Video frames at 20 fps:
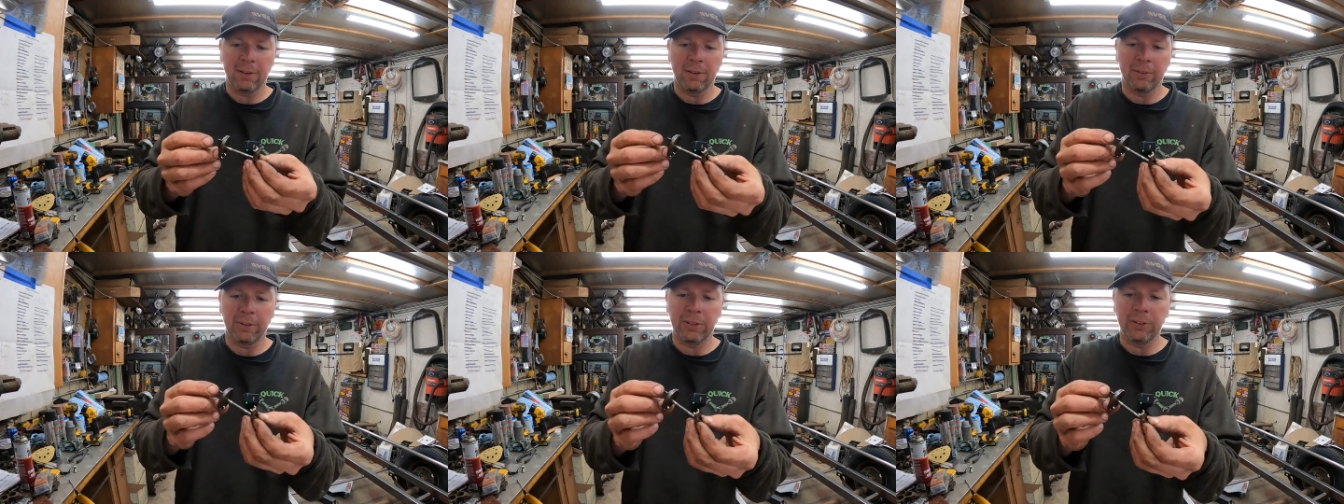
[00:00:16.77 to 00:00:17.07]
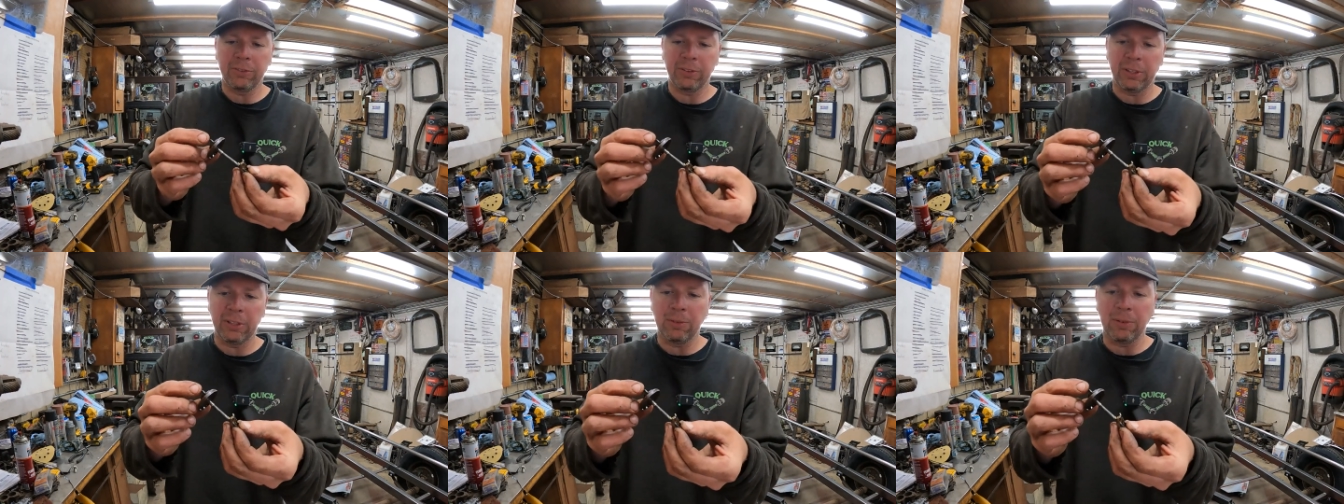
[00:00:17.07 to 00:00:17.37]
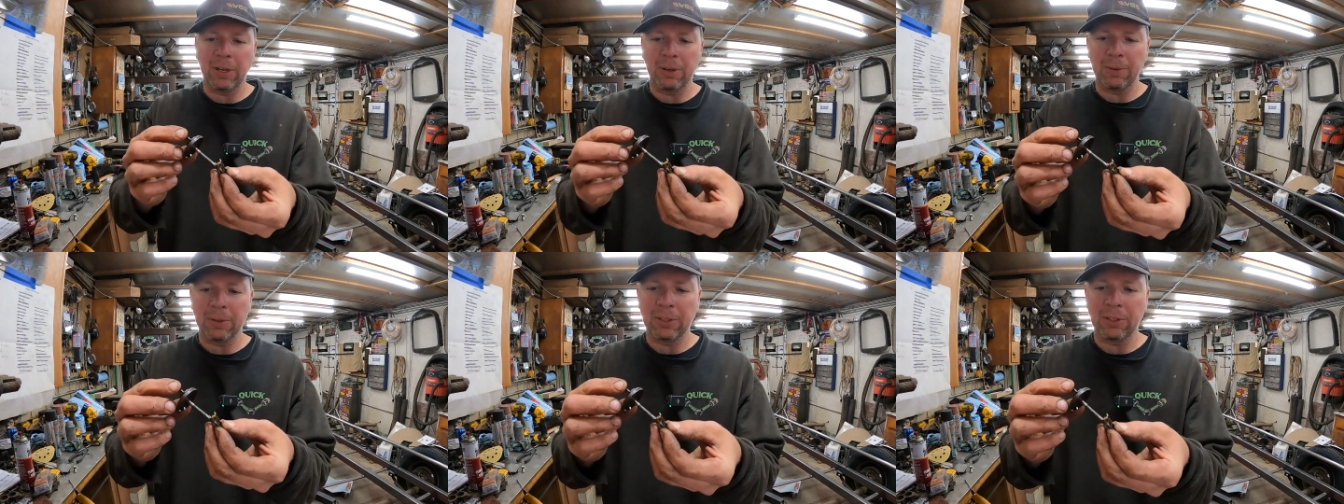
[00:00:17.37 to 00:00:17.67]
originally
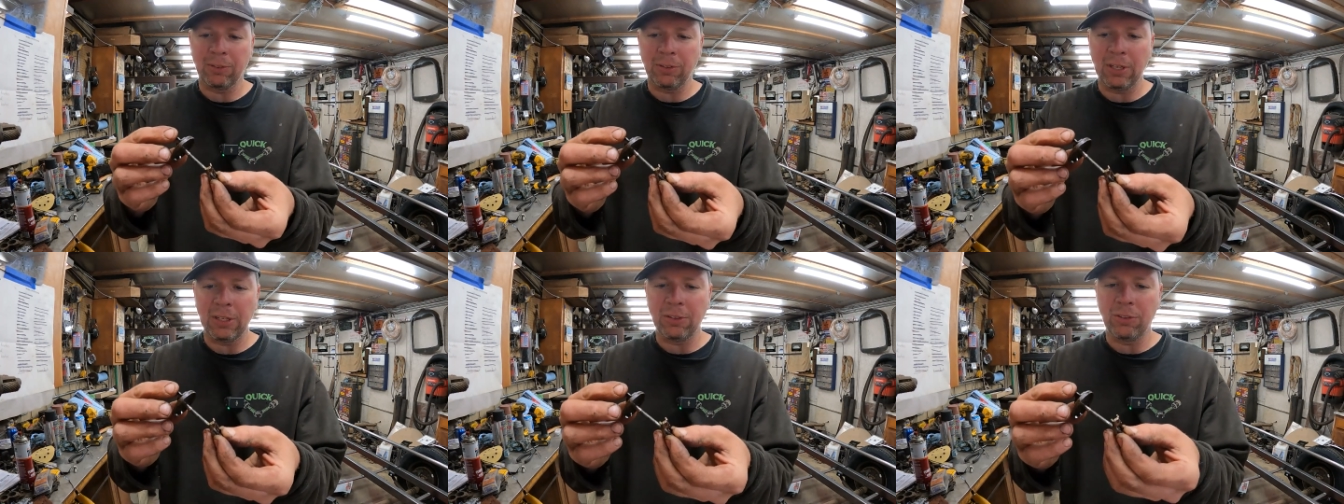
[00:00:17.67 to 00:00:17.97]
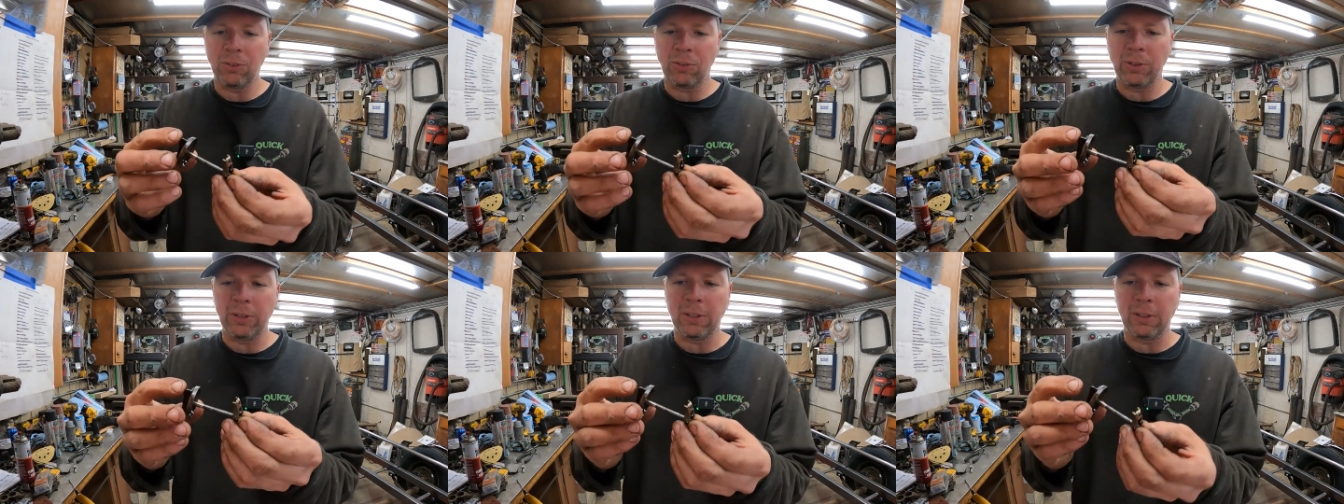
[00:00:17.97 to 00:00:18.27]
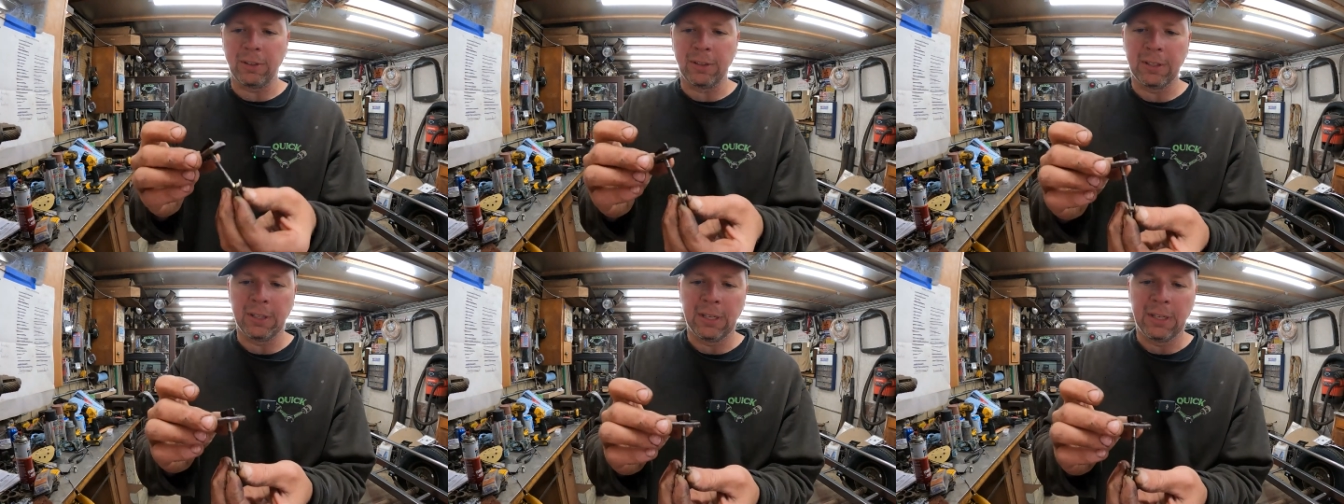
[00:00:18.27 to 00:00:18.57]
when I went to change
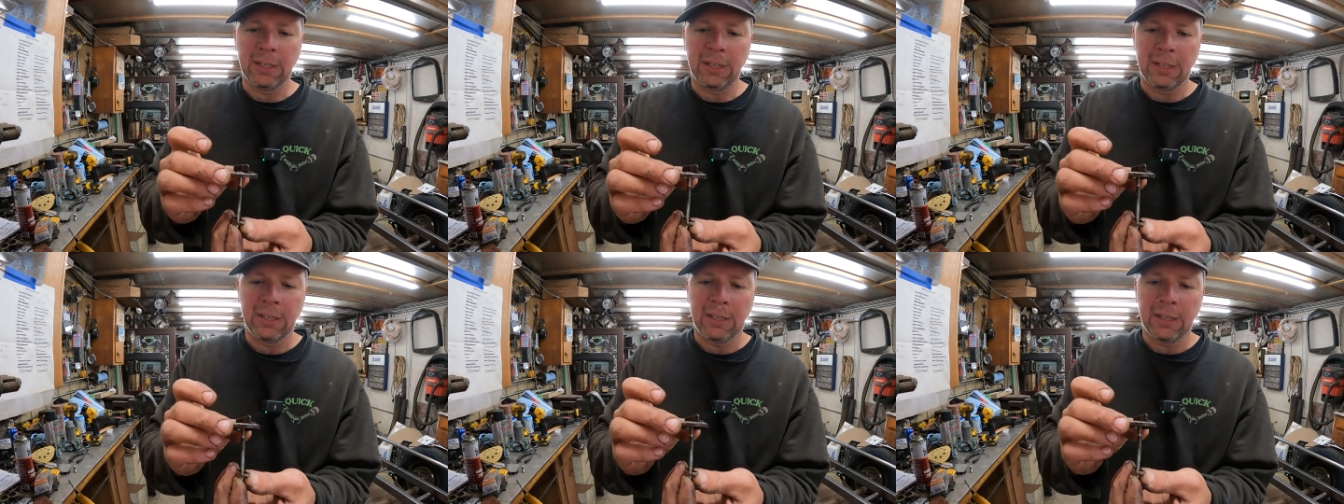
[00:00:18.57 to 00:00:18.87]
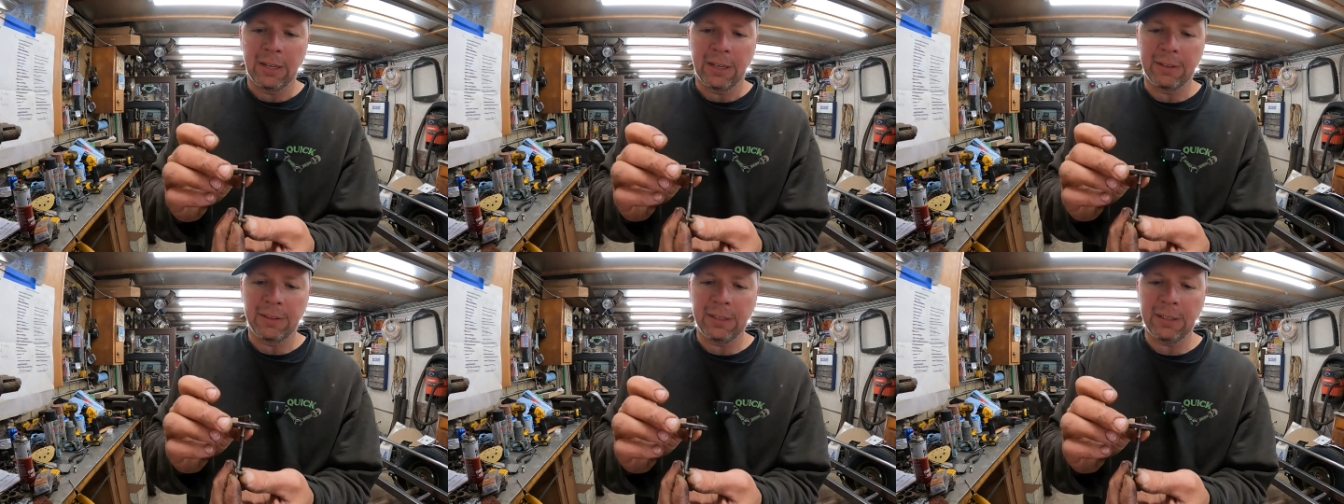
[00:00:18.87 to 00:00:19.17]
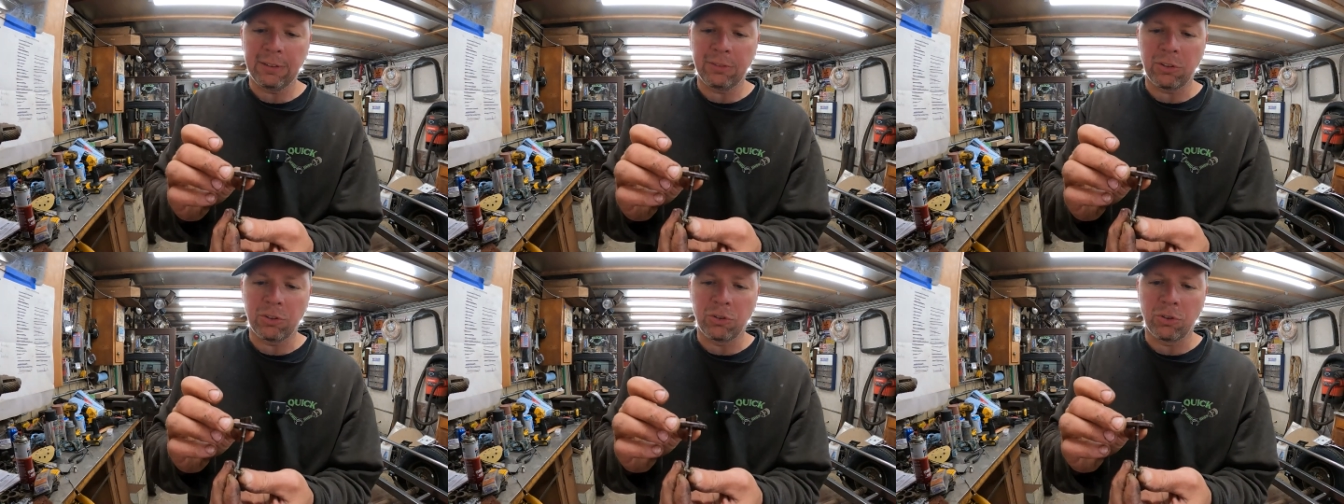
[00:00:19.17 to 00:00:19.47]
oil. I think
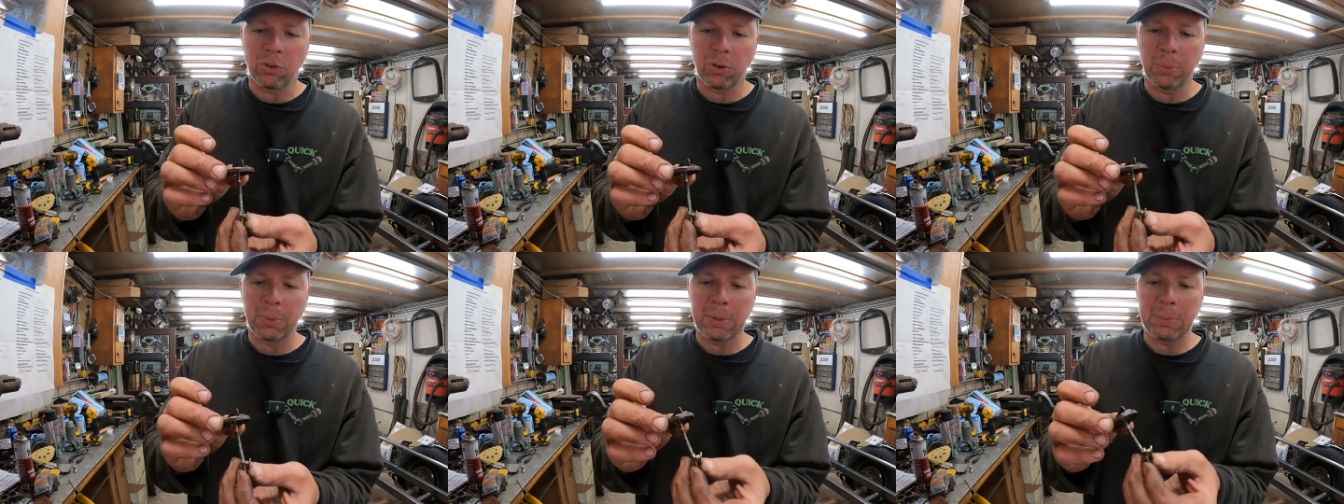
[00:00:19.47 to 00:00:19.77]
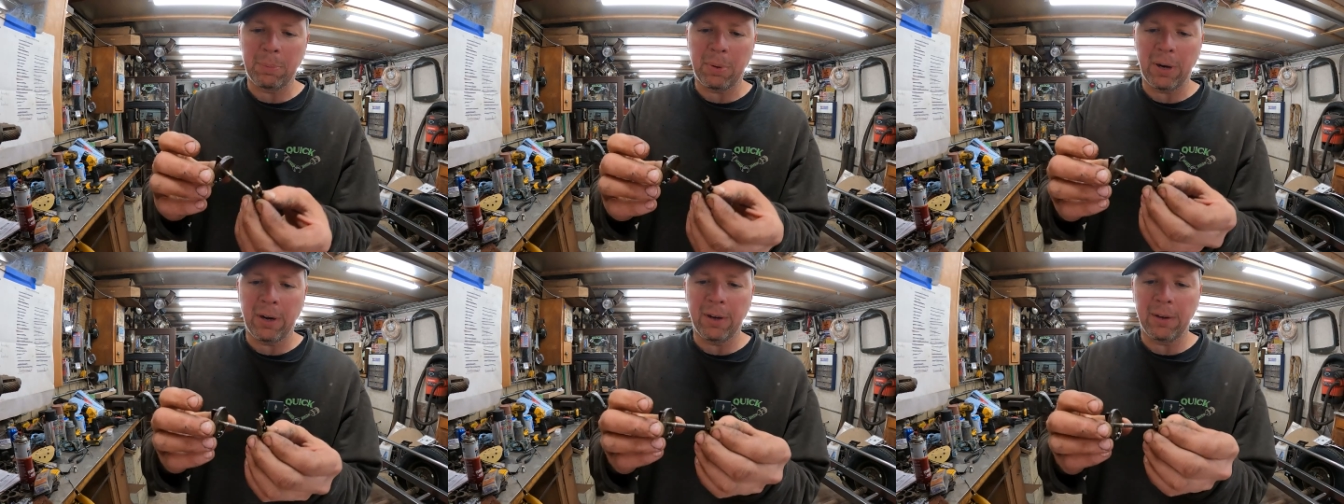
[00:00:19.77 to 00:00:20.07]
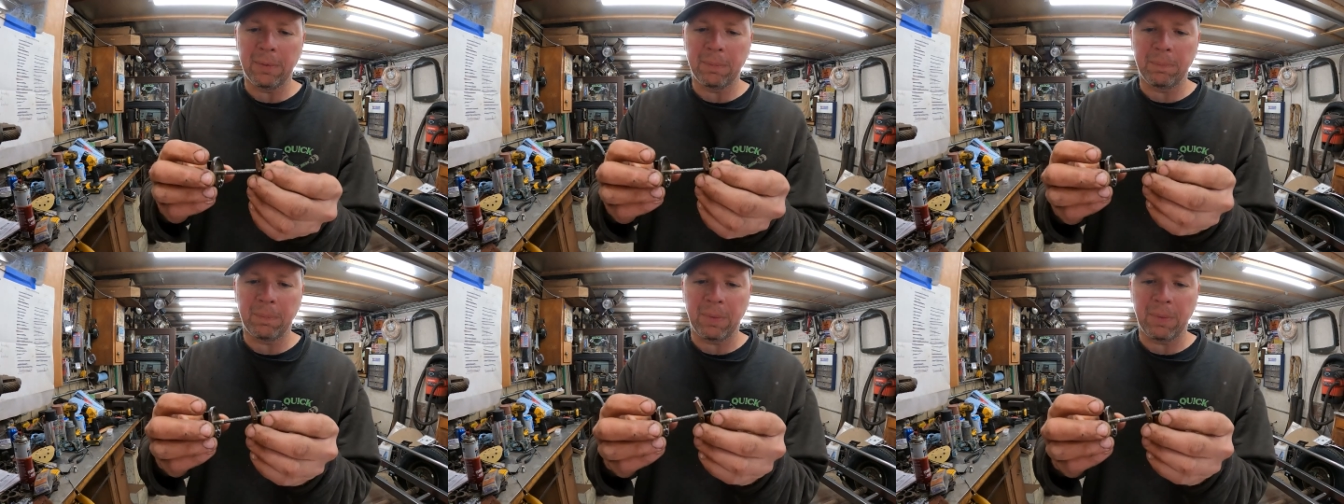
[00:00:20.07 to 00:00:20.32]
it's a Dorman part.